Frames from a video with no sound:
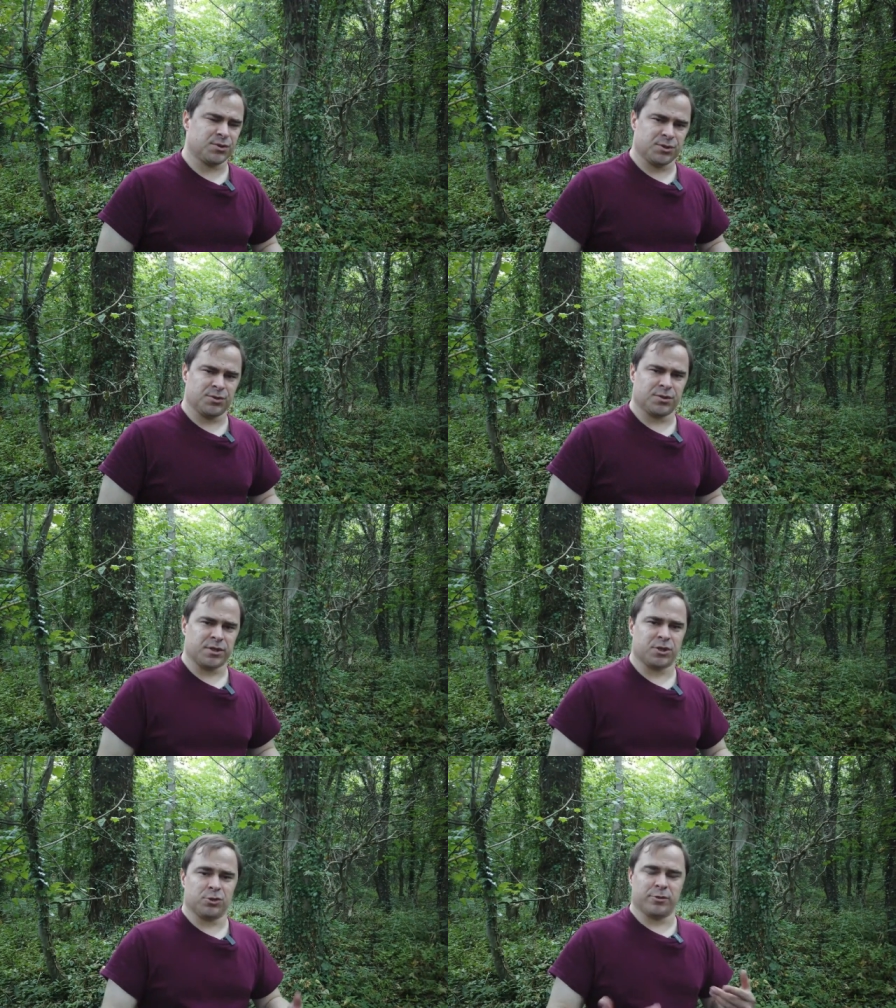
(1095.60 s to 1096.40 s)
do you
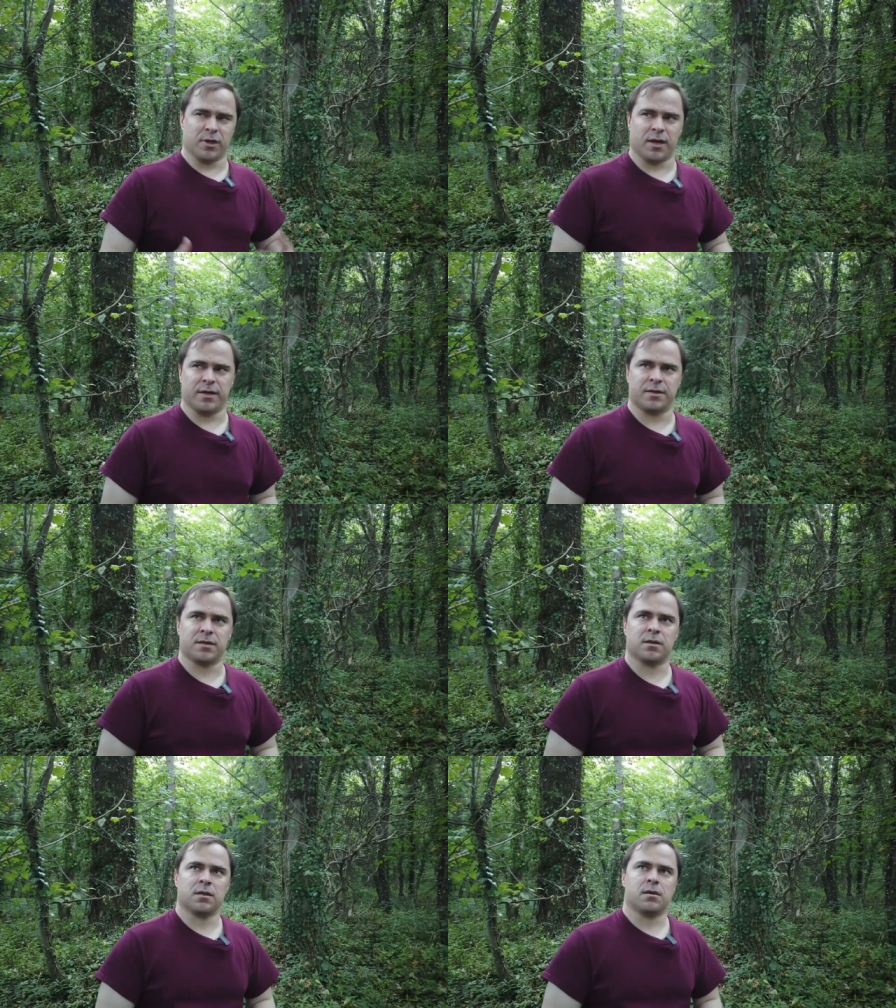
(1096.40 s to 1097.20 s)
think you would
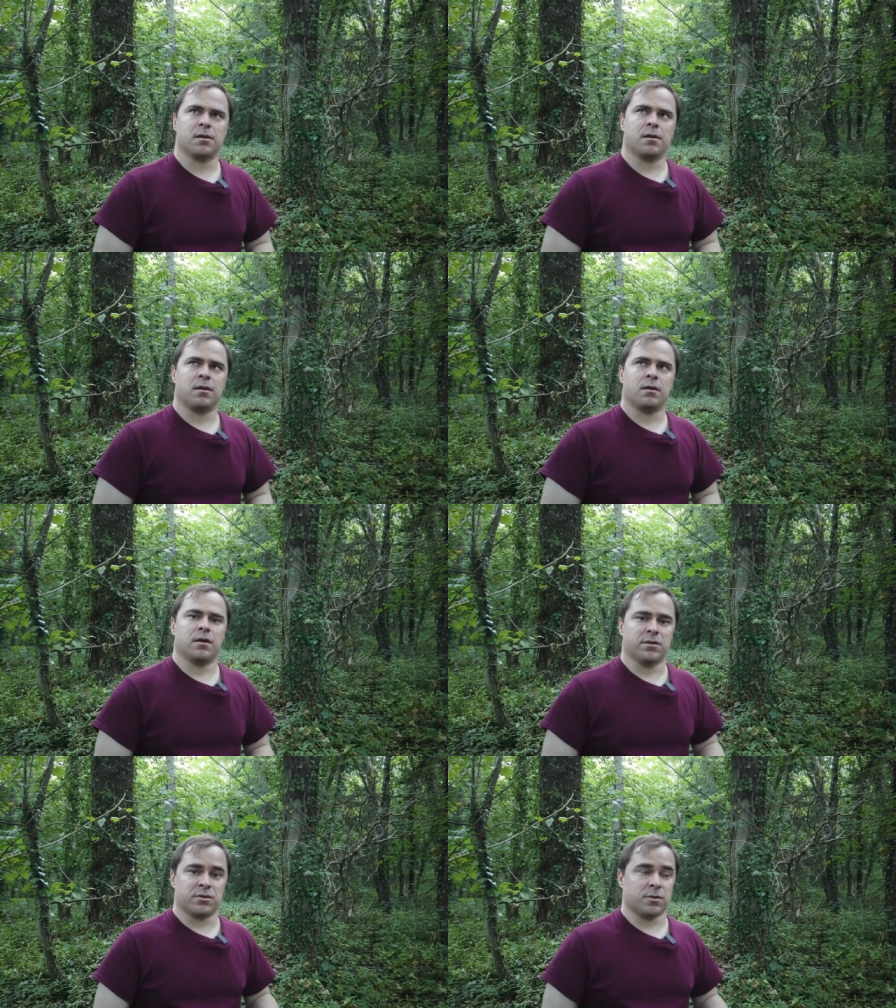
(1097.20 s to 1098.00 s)
like
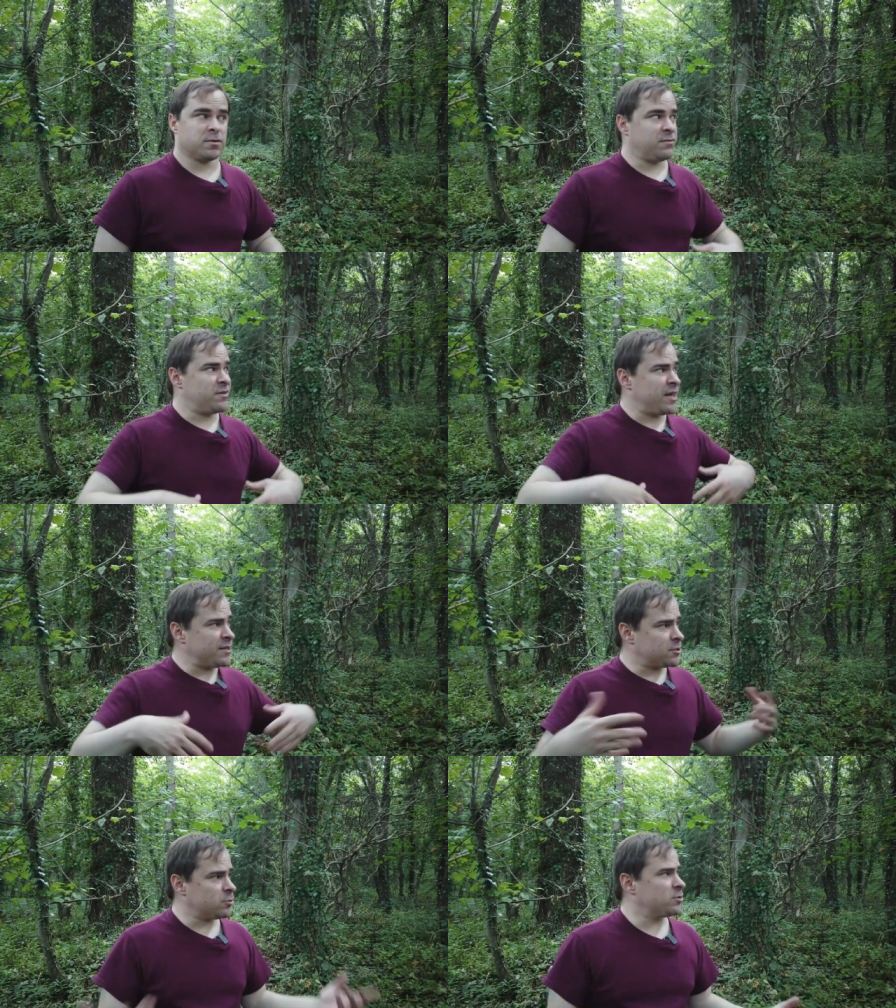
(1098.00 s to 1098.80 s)
in terms of
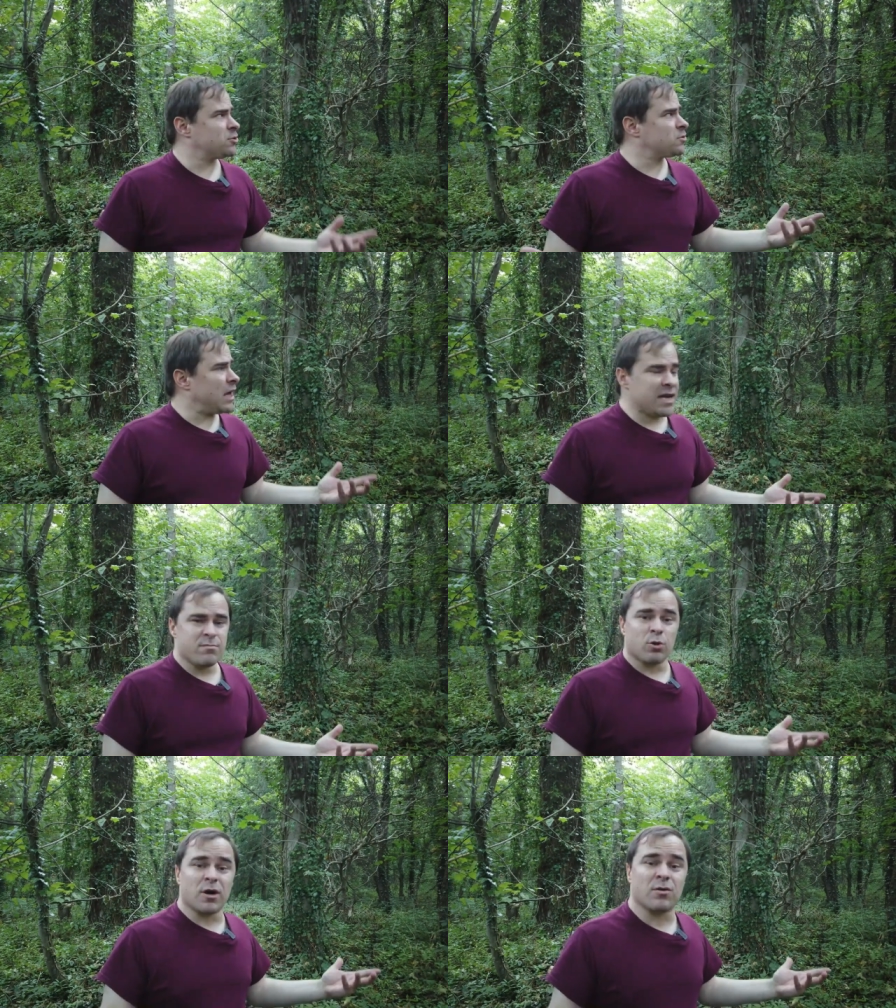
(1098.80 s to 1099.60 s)
nature? Would you
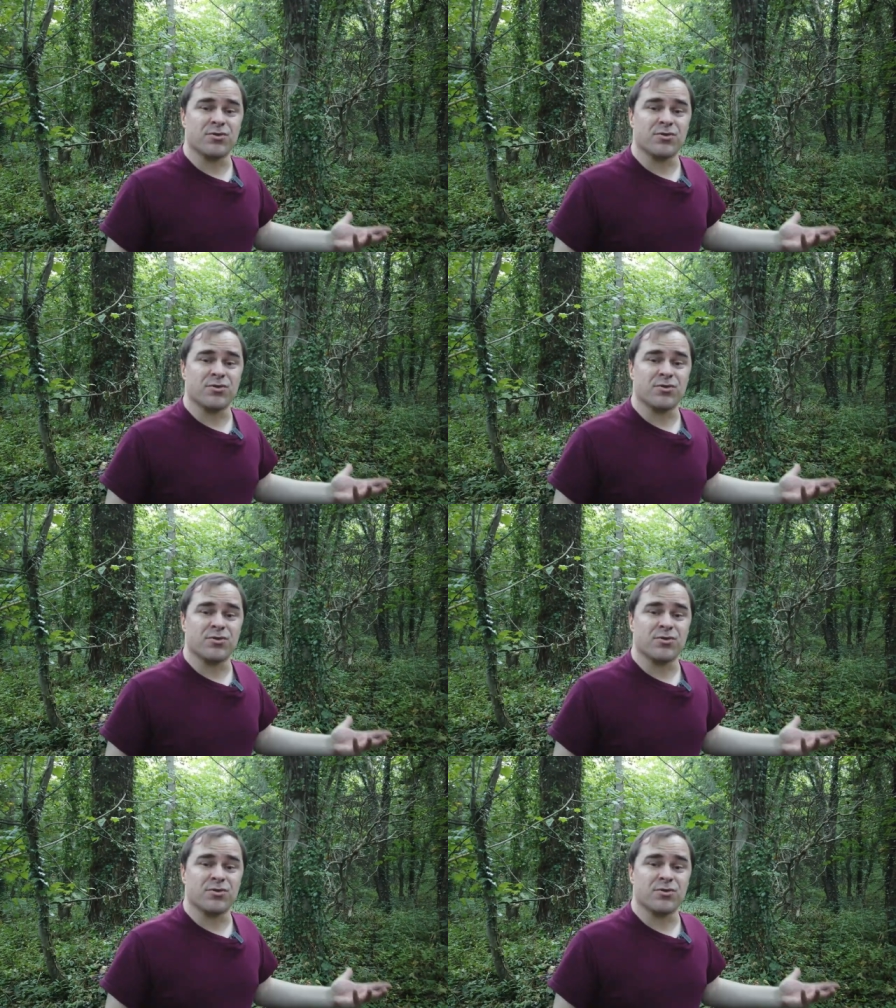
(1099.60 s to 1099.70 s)
like more